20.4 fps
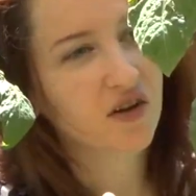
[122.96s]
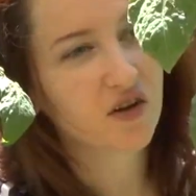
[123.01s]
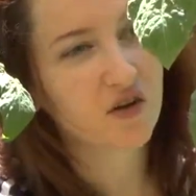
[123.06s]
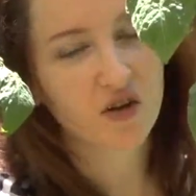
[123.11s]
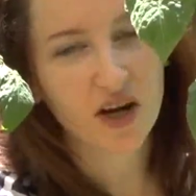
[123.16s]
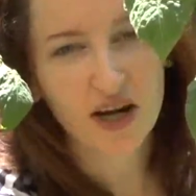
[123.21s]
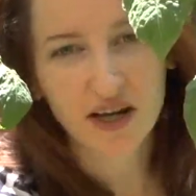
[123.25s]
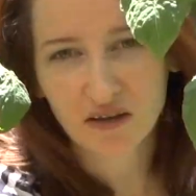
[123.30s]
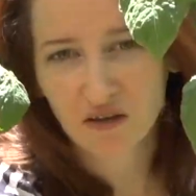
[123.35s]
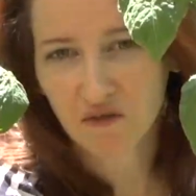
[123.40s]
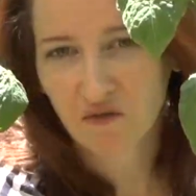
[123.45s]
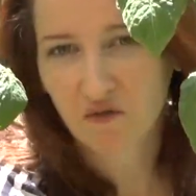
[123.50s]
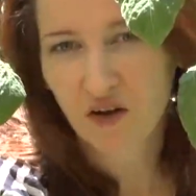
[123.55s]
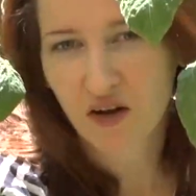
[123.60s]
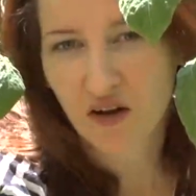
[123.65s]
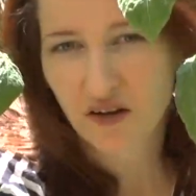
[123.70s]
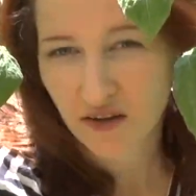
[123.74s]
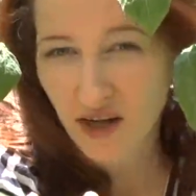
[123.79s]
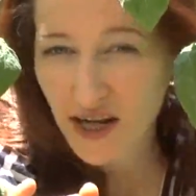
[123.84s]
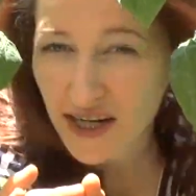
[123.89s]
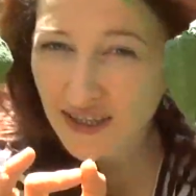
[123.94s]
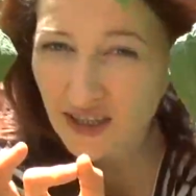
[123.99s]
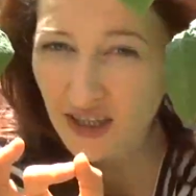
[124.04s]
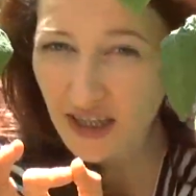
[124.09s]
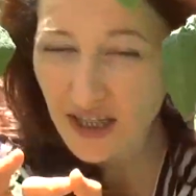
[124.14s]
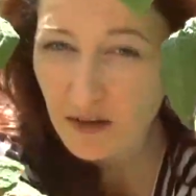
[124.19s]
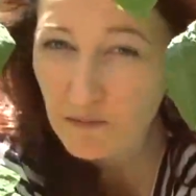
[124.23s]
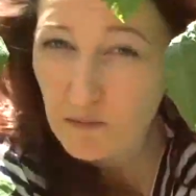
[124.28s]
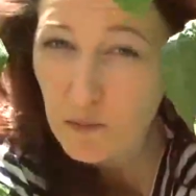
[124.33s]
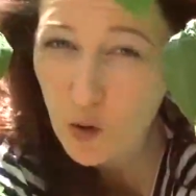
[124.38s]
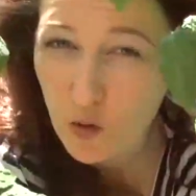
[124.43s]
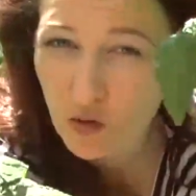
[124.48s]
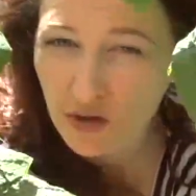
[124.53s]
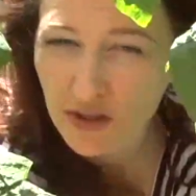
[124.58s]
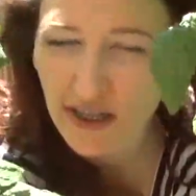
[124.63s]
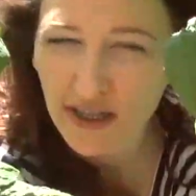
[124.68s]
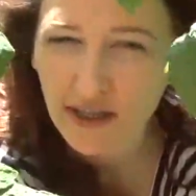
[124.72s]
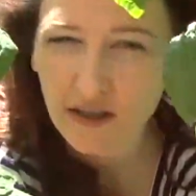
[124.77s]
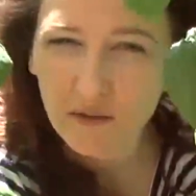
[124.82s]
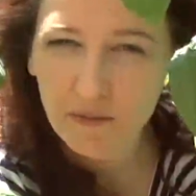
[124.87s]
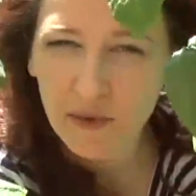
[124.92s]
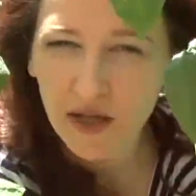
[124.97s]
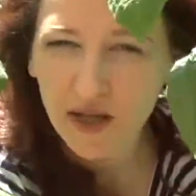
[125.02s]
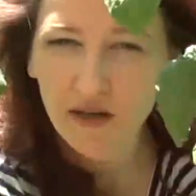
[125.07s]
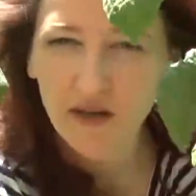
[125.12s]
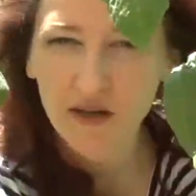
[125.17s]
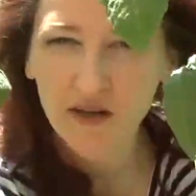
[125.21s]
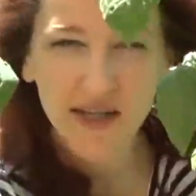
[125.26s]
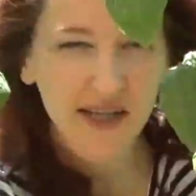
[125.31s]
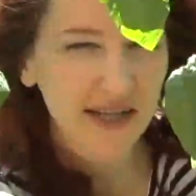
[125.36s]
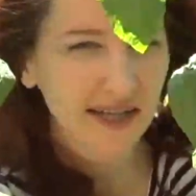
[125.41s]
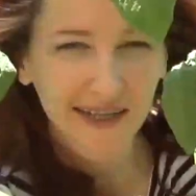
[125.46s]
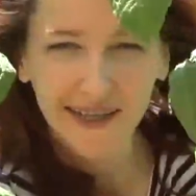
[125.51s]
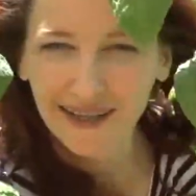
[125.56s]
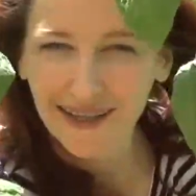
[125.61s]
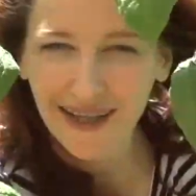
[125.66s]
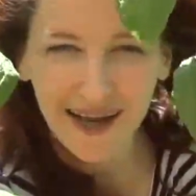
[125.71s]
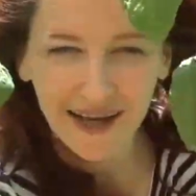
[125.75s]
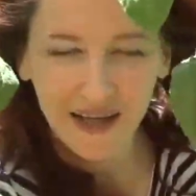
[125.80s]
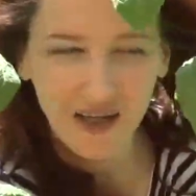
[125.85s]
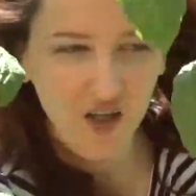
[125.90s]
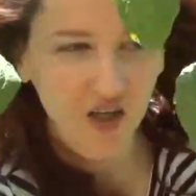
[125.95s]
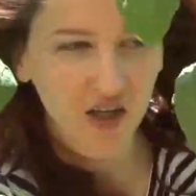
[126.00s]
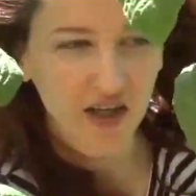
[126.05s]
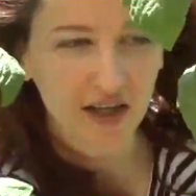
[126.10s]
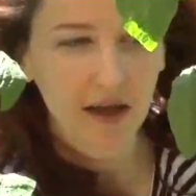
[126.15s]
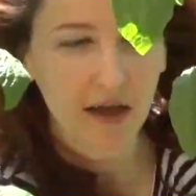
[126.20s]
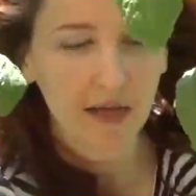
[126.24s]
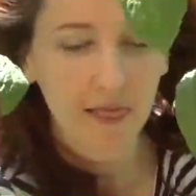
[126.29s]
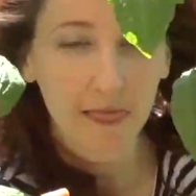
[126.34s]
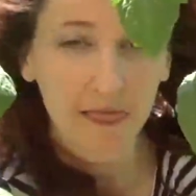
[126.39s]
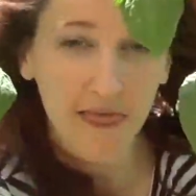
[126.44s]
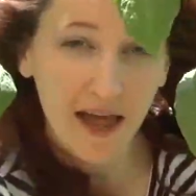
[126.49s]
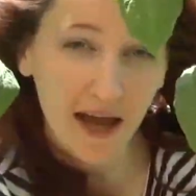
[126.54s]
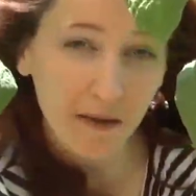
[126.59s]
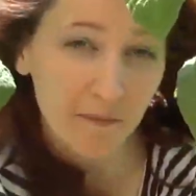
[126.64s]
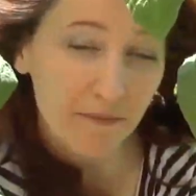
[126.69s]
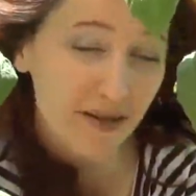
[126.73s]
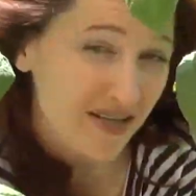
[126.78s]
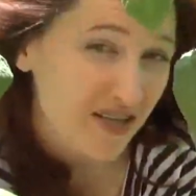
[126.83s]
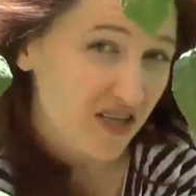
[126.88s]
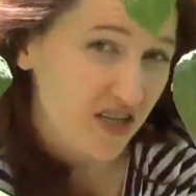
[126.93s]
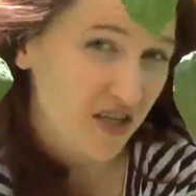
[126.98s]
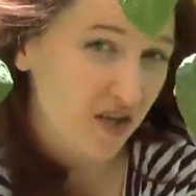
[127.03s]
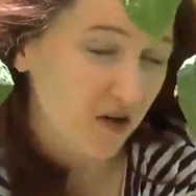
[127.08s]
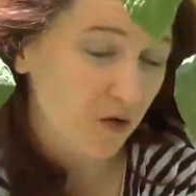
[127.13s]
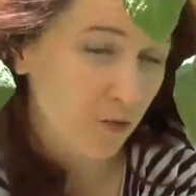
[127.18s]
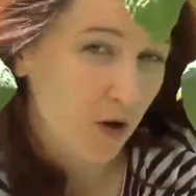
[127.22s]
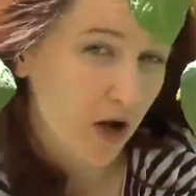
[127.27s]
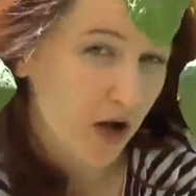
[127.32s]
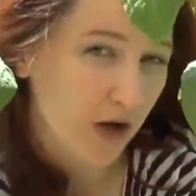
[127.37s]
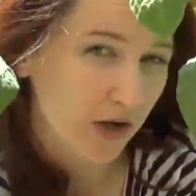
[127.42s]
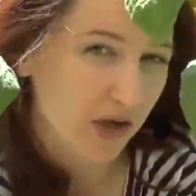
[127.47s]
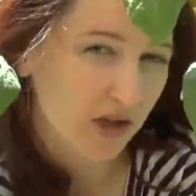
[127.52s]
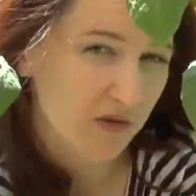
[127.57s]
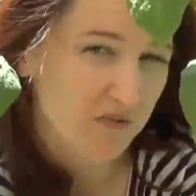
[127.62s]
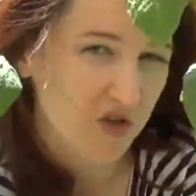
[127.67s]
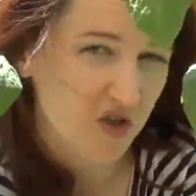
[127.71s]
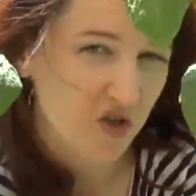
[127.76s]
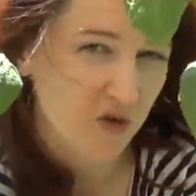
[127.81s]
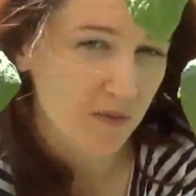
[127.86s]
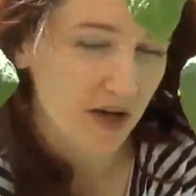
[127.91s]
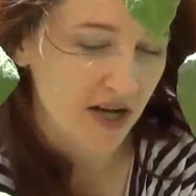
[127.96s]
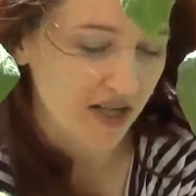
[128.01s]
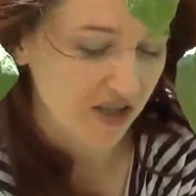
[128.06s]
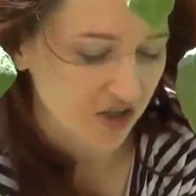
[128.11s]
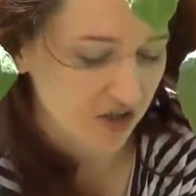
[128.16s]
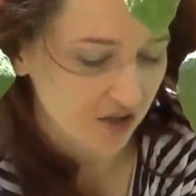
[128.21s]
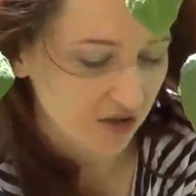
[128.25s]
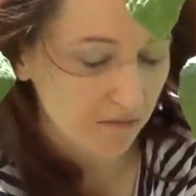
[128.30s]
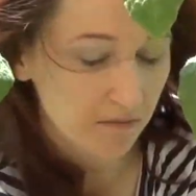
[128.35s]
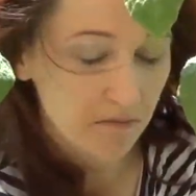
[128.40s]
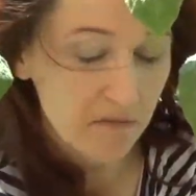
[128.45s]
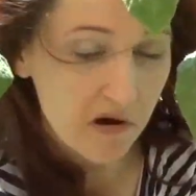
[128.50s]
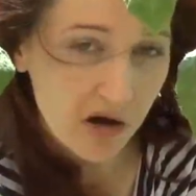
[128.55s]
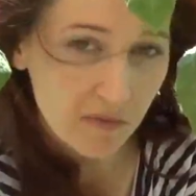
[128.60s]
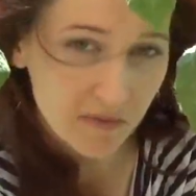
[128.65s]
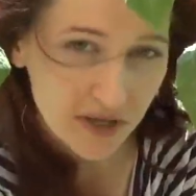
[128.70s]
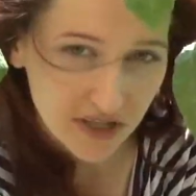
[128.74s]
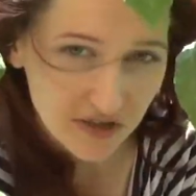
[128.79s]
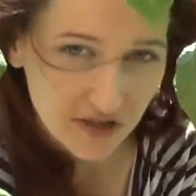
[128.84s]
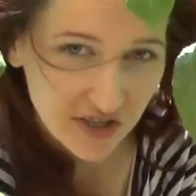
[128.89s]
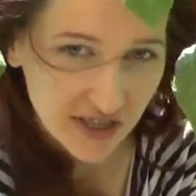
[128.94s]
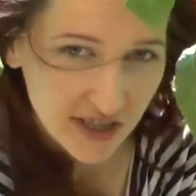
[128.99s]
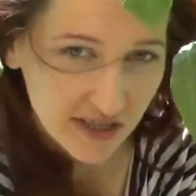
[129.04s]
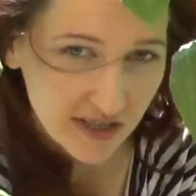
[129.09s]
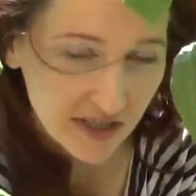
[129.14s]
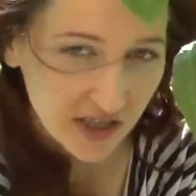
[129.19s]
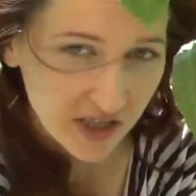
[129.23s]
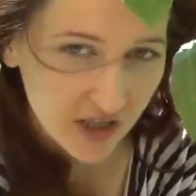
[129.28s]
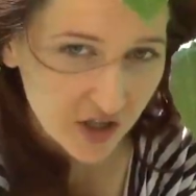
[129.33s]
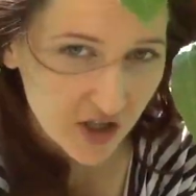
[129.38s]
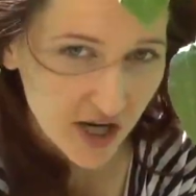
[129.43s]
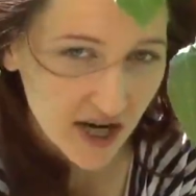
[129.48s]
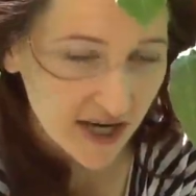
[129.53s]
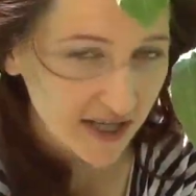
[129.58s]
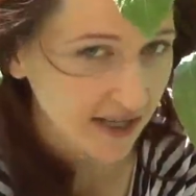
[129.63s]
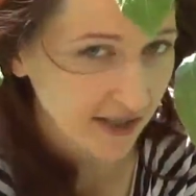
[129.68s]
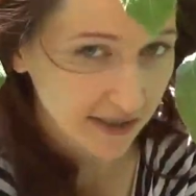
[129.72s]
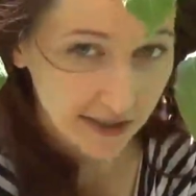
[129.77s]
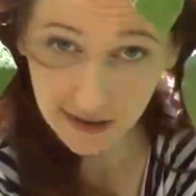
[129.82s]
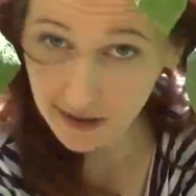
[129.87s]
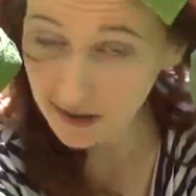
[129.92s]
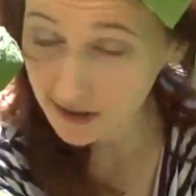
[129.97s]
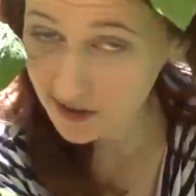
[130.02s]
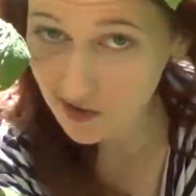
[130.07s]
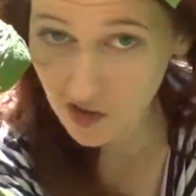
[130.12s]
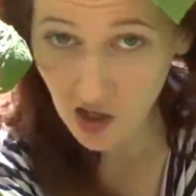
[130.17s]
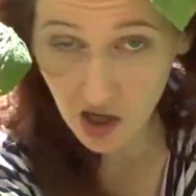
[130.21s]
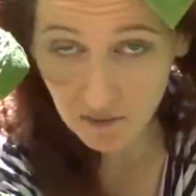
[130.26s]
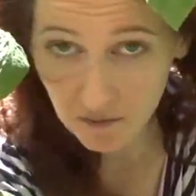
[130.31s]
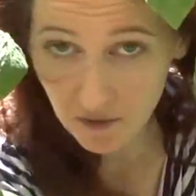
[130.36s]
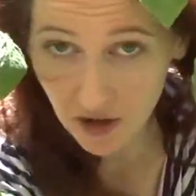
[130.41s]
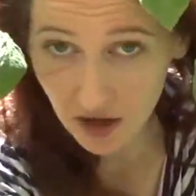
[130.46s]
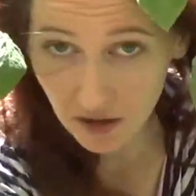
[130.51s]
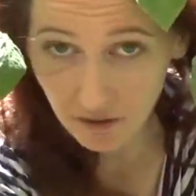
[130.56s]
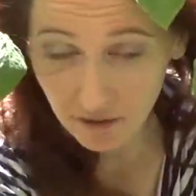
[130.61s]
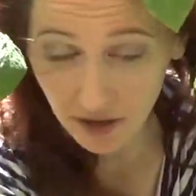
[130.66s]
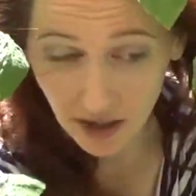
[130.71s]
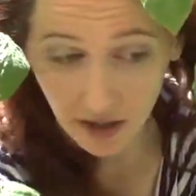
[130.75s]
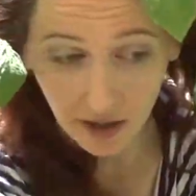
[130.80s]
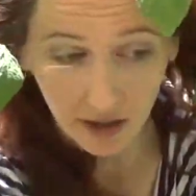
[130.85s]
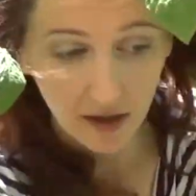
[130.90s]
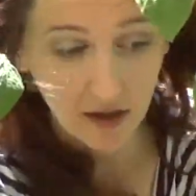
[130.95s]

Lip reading: they'll crack, they'll fall, they'll actually get moldy in the middle. Not good. That means that you're watering them too much. So the moment you see that it's cracking, stop watering.